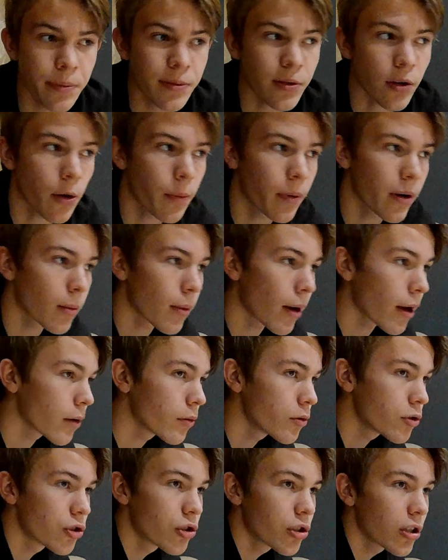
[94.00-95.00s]
or opening my own
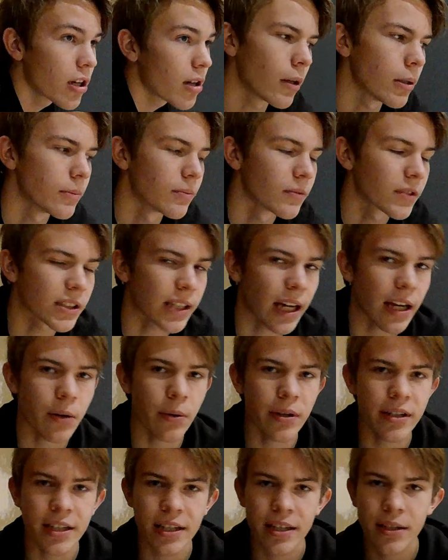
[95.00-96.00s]
gym. It's kind of
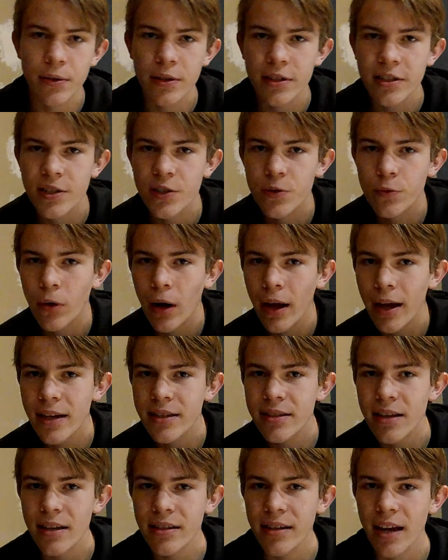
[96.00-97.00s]
ridiculous because right as
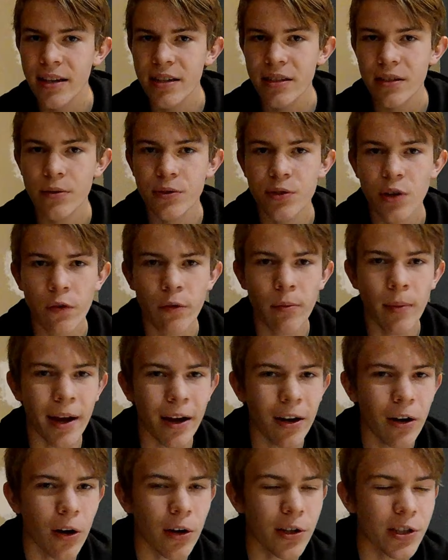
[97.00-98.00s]
that testing was over, I'm like,
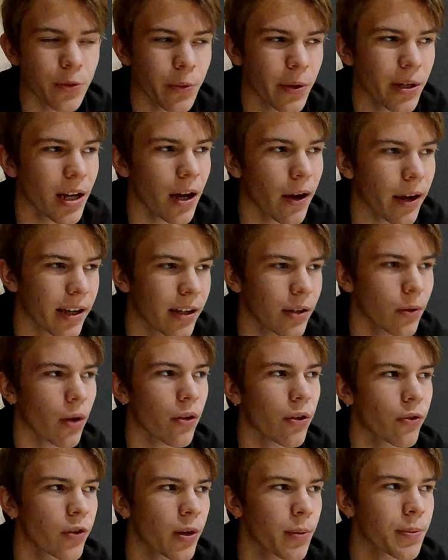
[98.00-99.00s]
oh sweet, now I can do all the
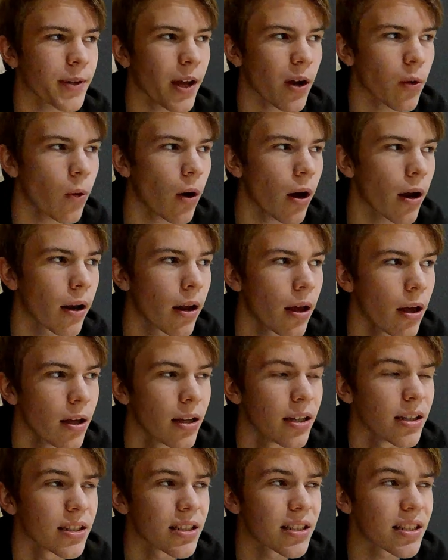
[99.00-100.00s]
flips I want.
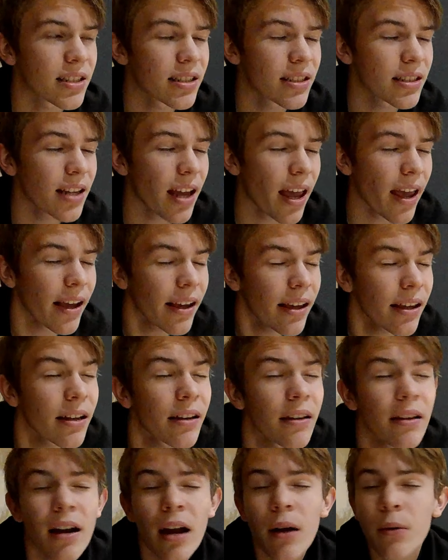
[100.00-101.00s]
Second
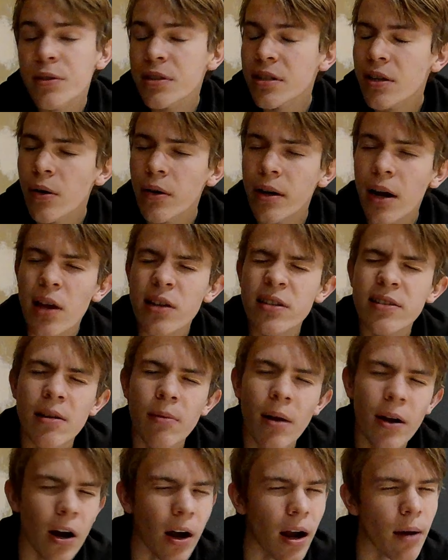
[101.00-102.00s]
that I was going outside, I'm
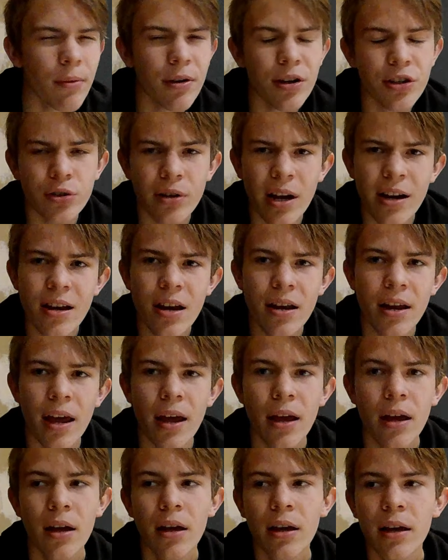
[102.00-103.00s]
like, all right, I'm gonna train today.
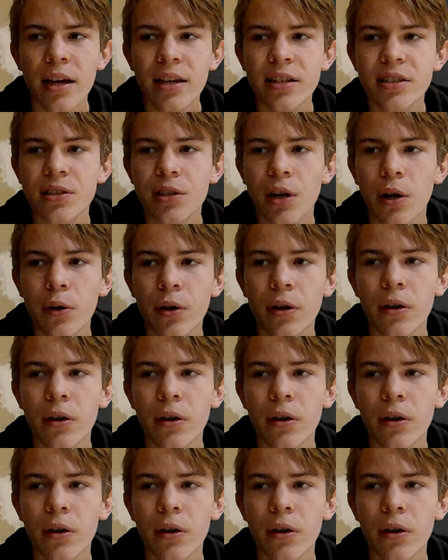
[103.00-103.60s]
It snowed.